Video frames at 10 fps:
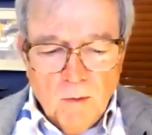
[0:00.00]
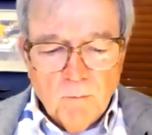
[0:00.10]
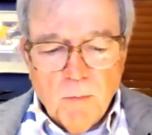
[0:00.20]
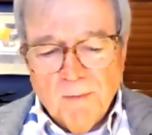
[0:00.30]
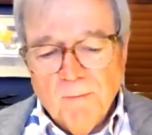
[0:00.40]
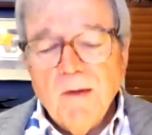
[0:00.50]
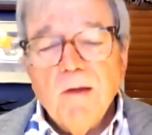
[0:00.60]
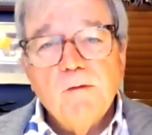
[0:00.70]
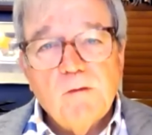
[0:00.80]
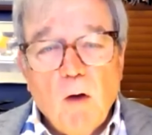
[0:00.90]
But
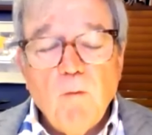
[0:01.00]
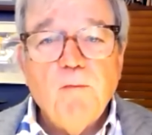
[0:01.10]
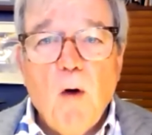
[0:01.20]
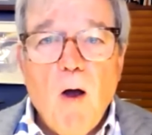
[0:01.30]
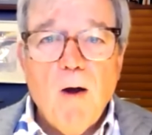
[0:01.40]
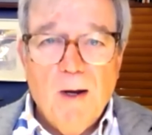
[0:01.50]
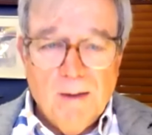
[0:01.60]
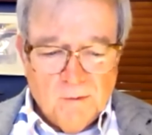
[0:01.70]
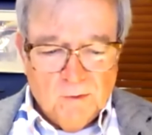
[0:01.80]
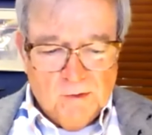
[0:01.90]
so far,
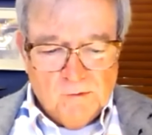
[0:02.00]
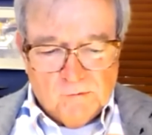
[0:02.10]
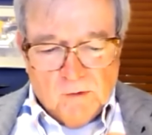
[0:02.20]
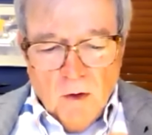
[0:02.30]
at least,